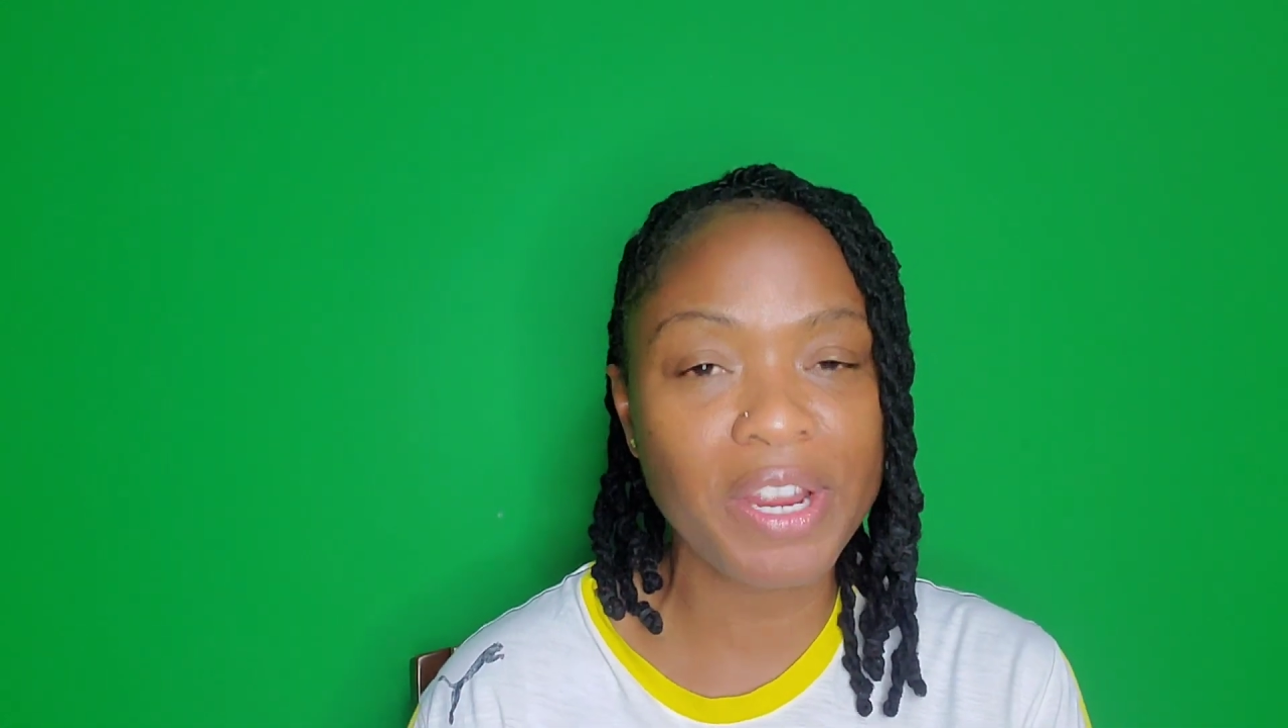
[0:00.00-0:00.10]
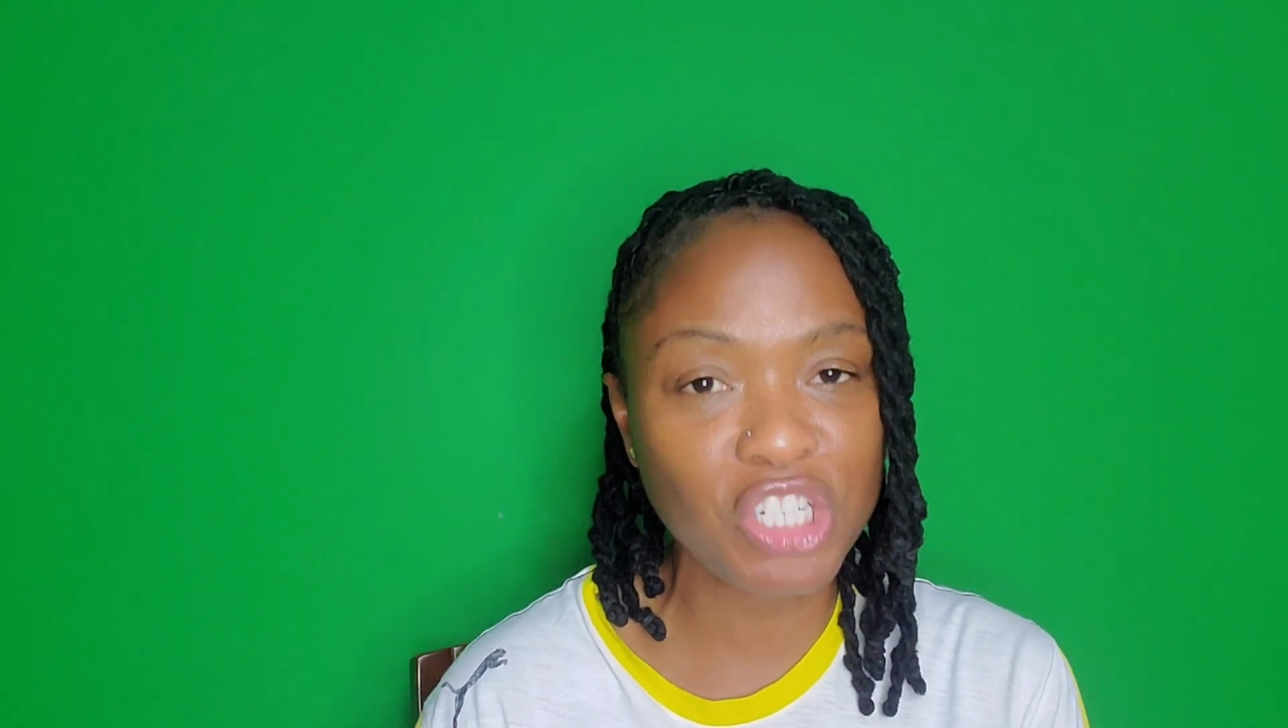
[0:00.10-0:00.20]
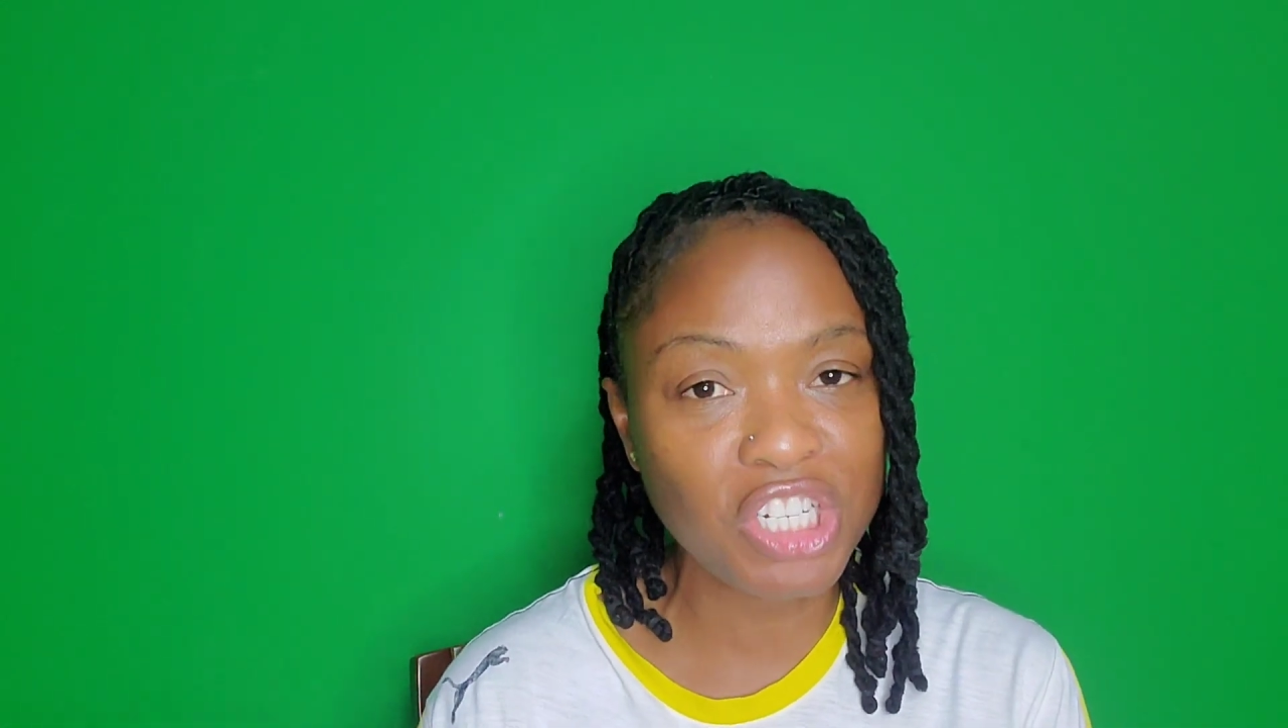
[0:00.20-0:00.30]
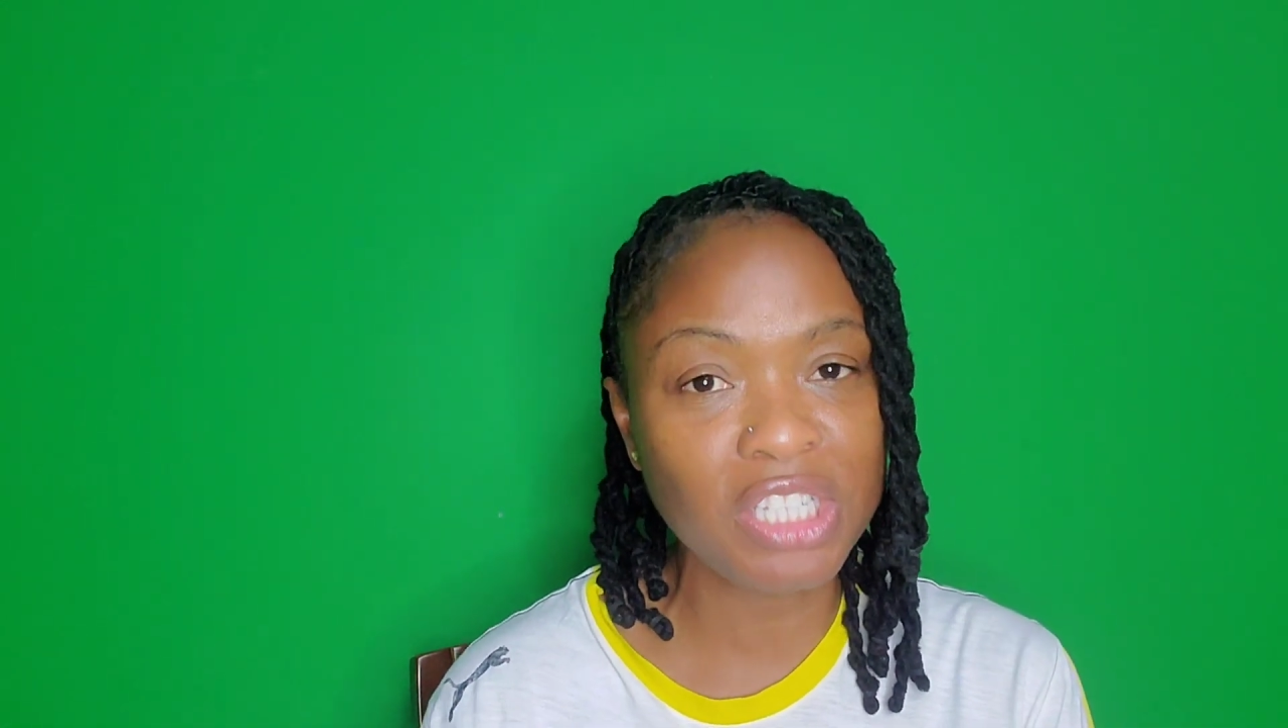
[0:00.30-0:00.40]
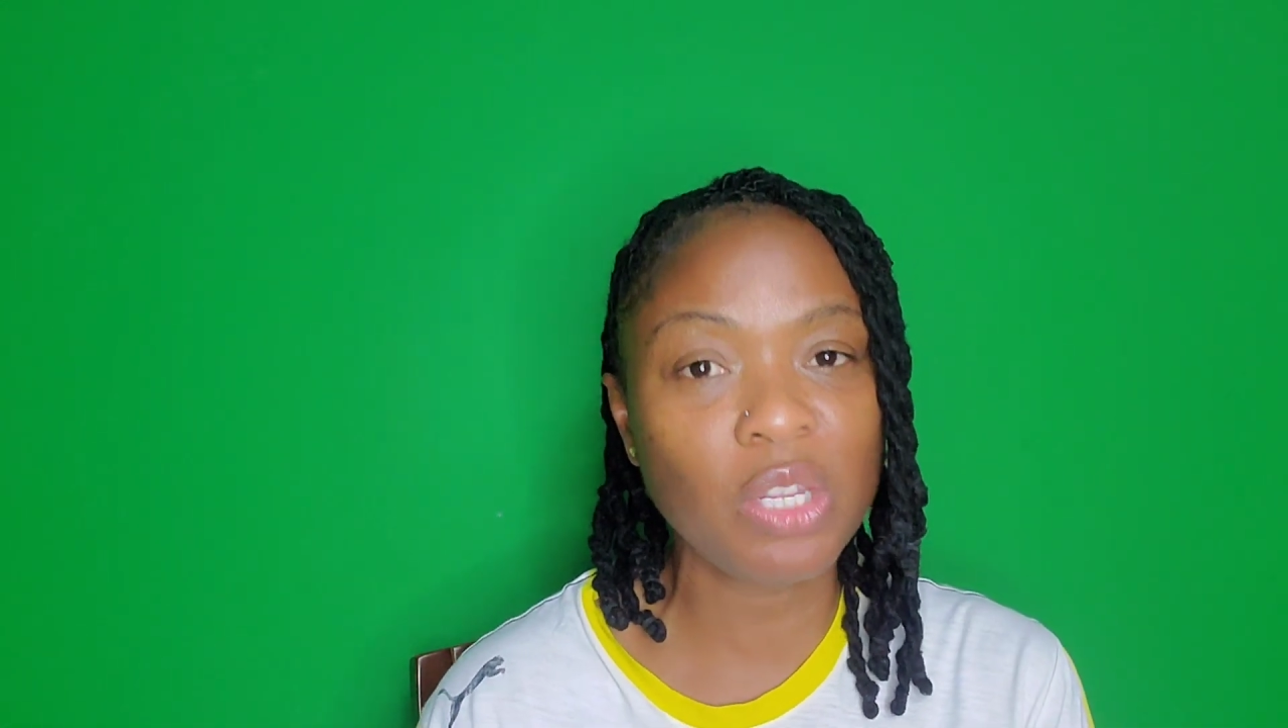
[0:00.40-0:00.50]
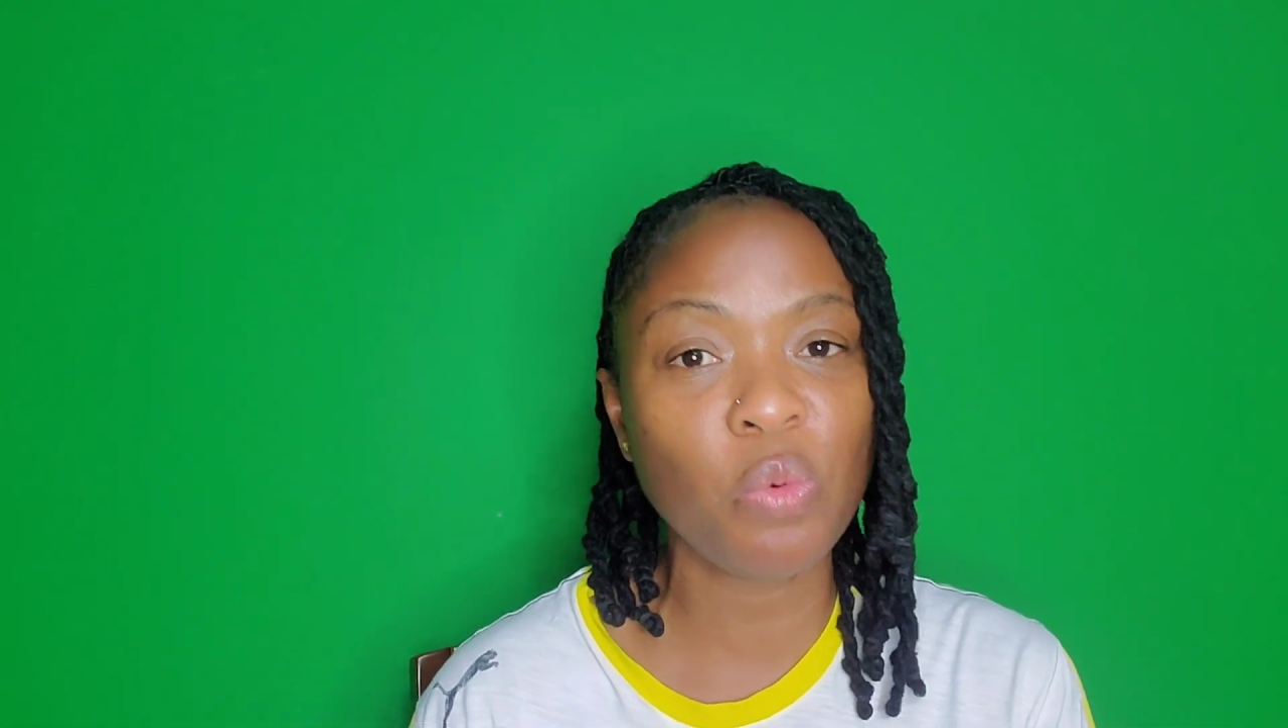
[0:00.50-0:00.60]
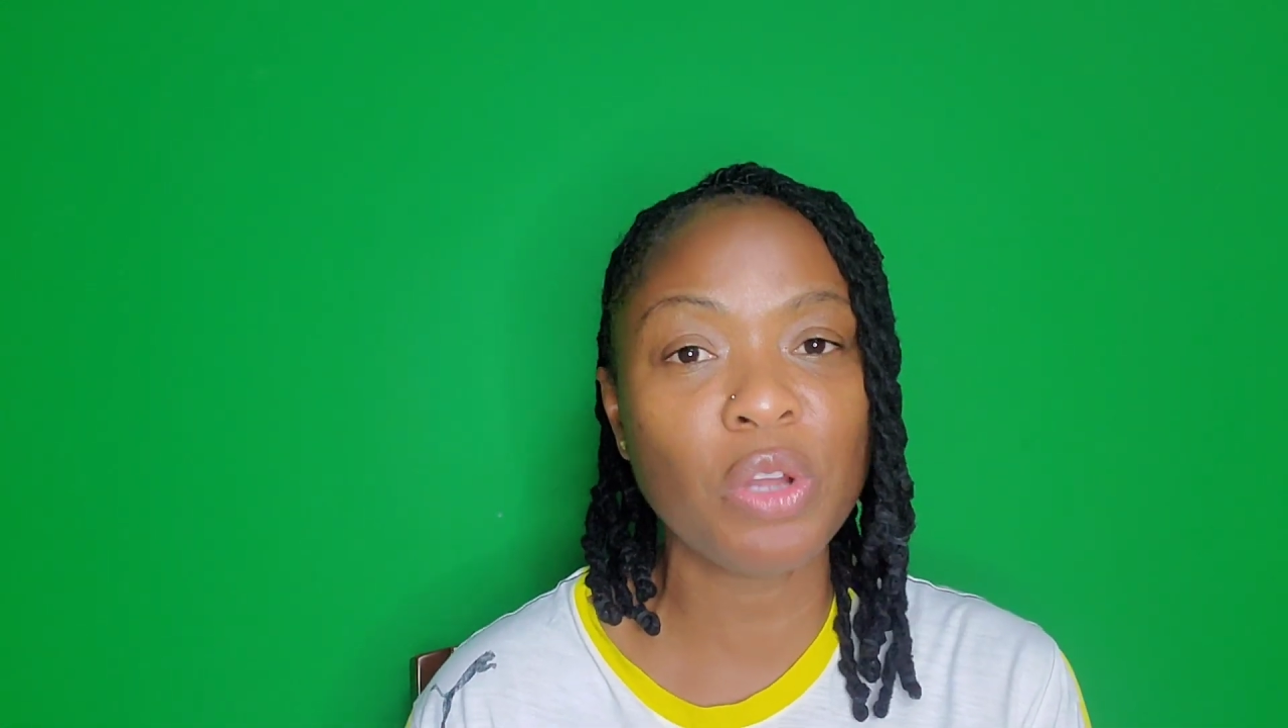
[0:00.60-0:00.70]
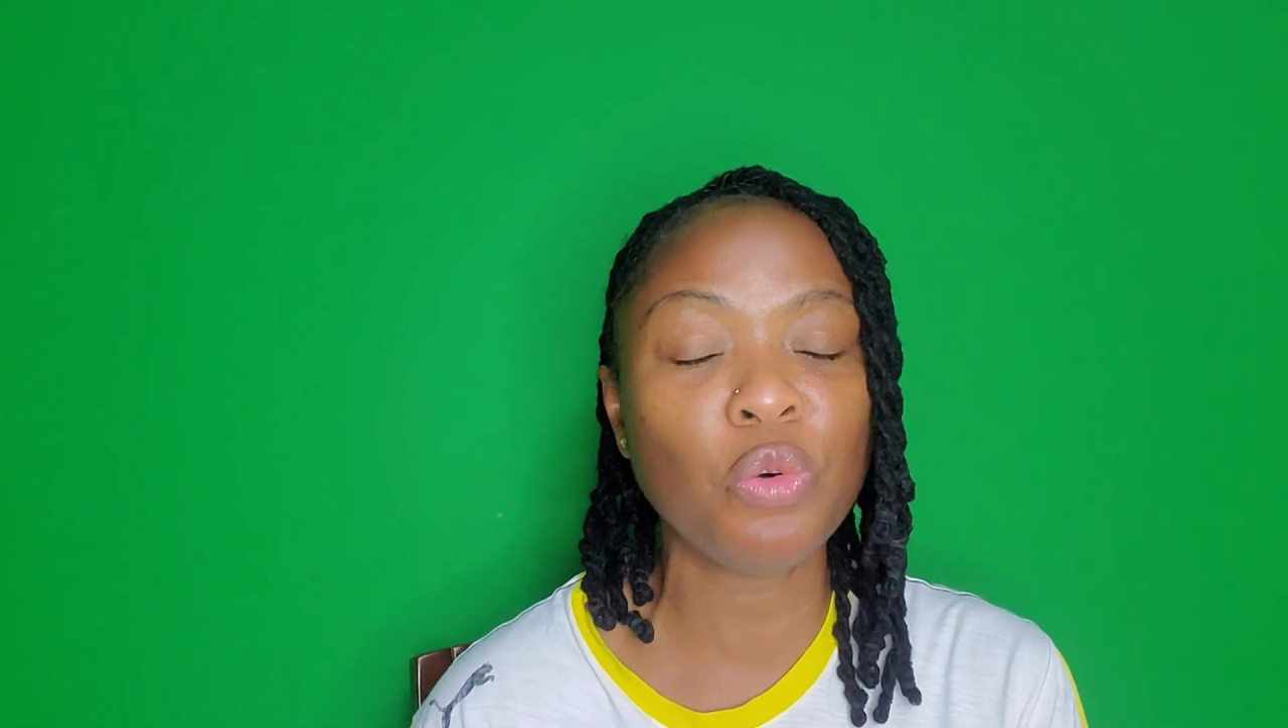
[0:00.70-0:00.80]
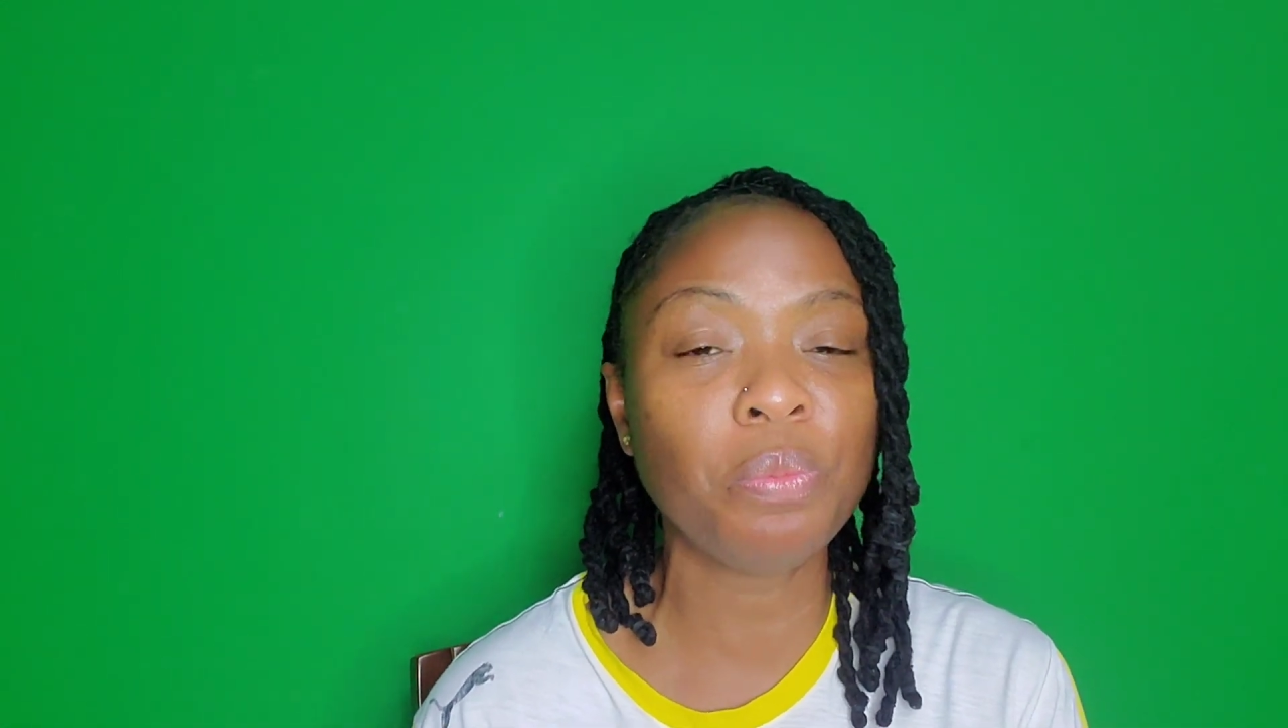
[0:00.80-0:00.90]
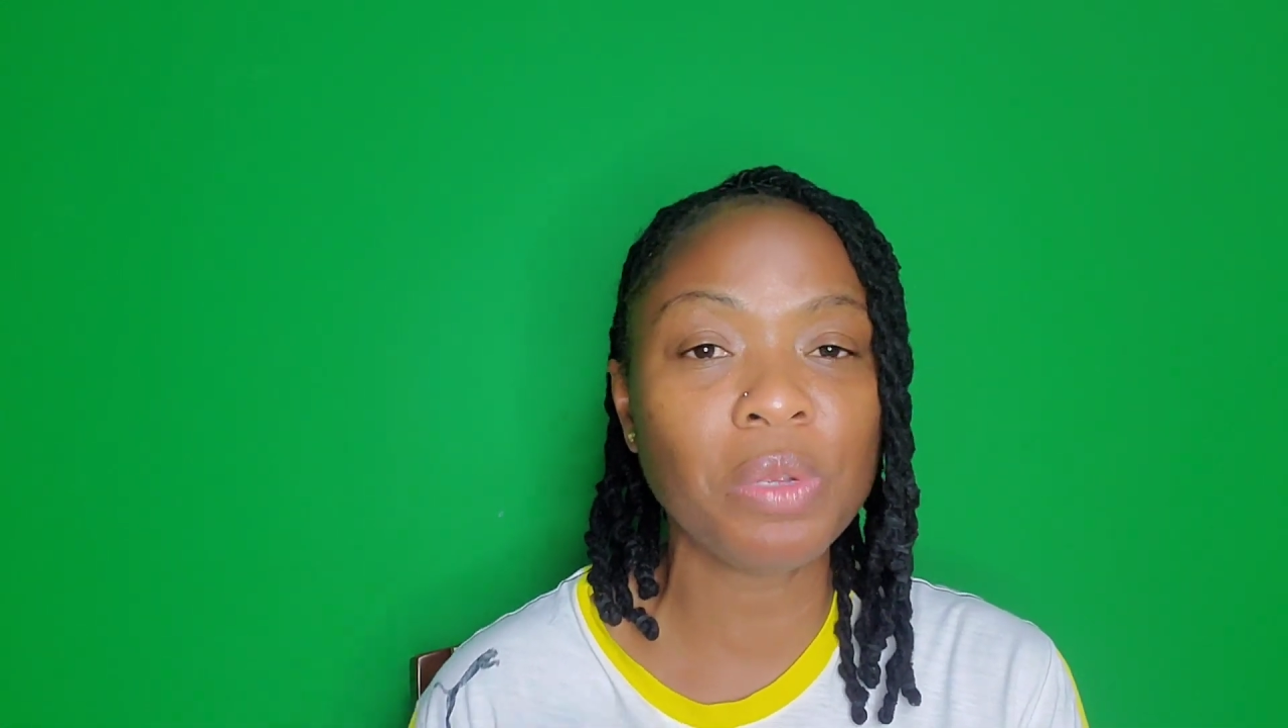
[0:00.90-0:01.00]
and she's the
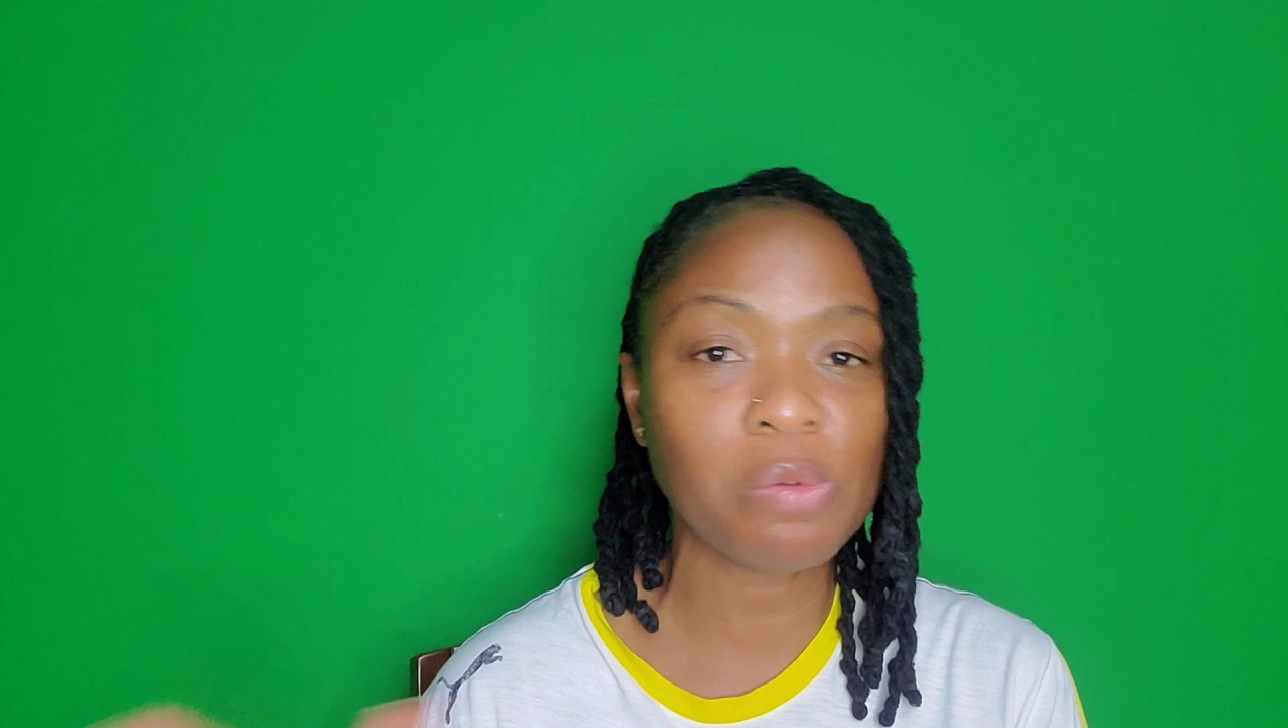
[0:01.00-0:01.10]
one who